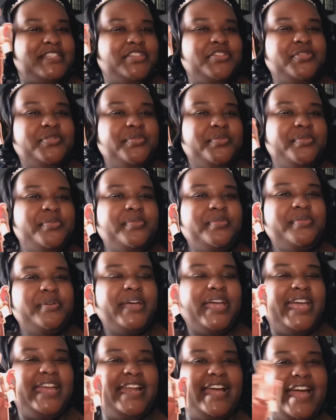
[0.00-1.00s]

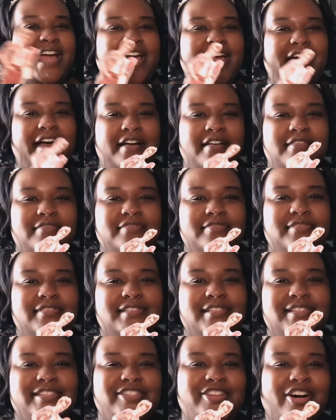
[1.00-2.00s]
2.5
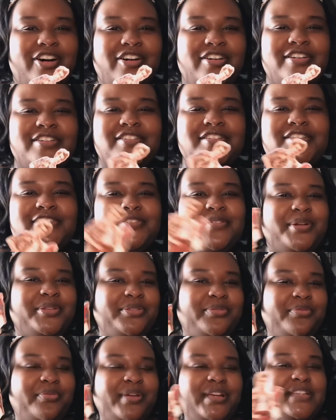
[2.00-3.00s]
stars
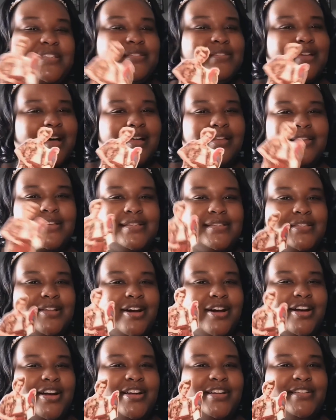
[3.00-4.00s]
or 3 solid
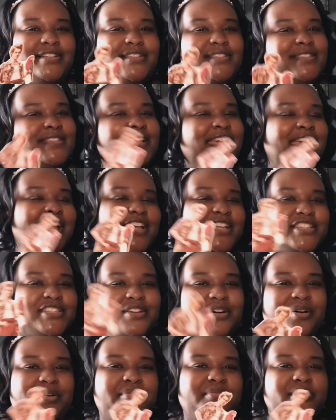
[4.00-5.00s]
stars.
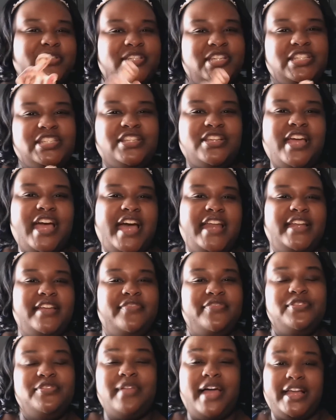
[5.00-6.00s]
So just to kind
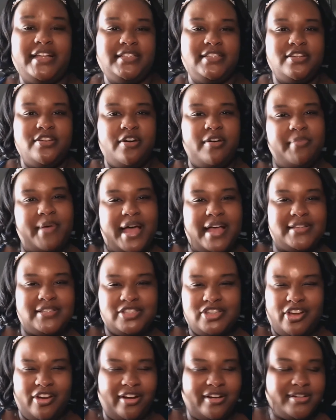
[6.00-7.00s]
of, if you like to go by
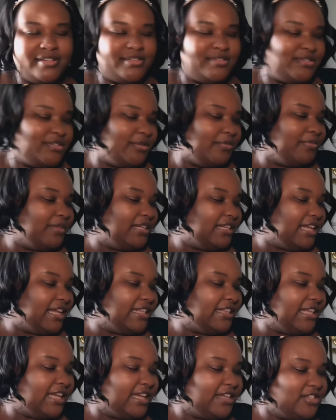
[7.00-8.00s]
stars or something
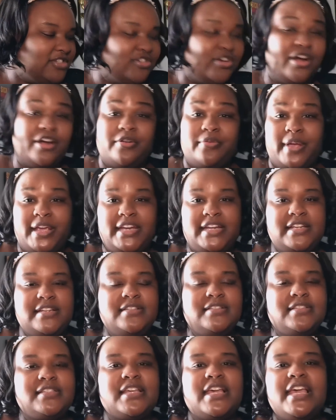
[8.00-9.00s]
like that, star
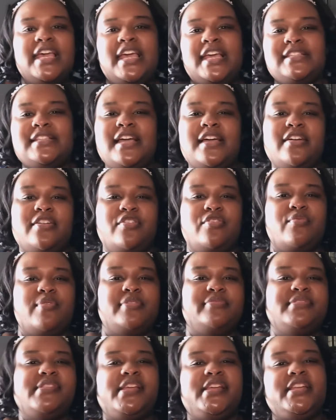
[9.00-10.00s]
ratings, it's like an
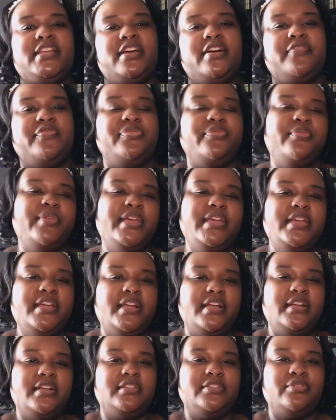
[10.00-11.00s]
equivalent of
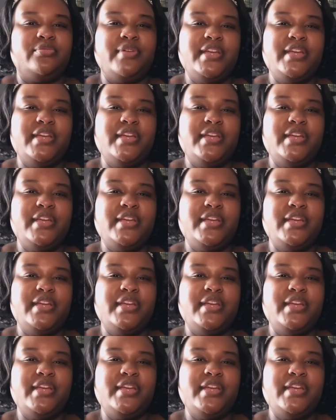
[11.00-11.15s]
three